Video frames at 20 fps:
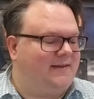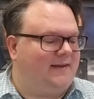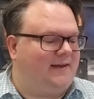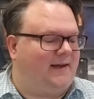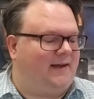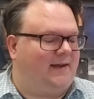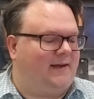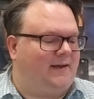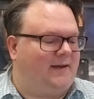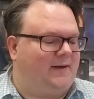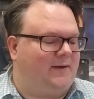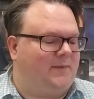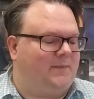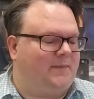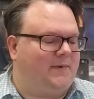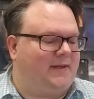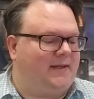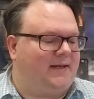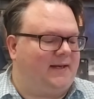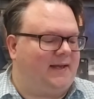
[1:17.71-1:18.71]
Um,
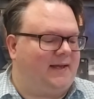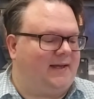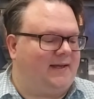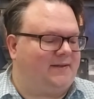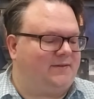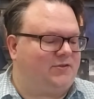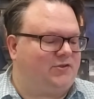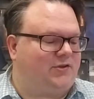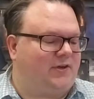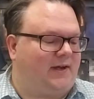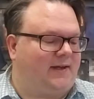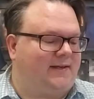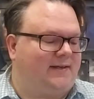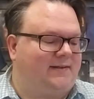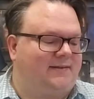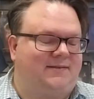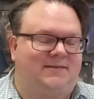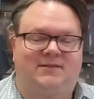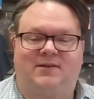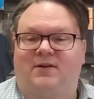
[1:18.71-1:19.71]
it has Shining
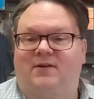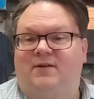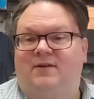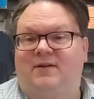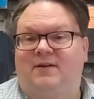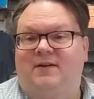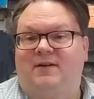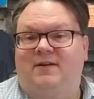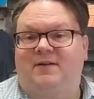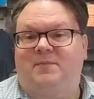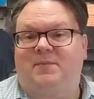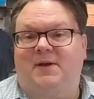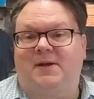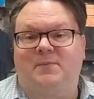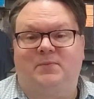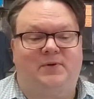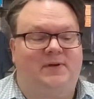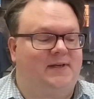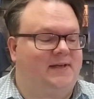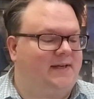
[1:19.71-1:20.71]
Star by
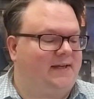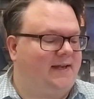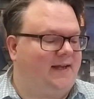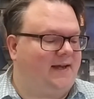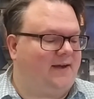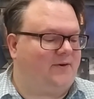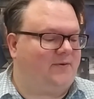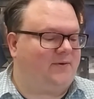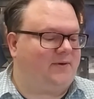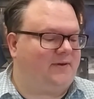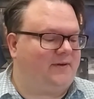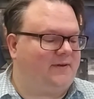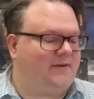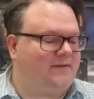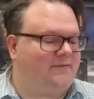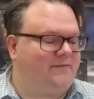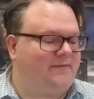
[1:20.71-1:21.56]
Brittany Howard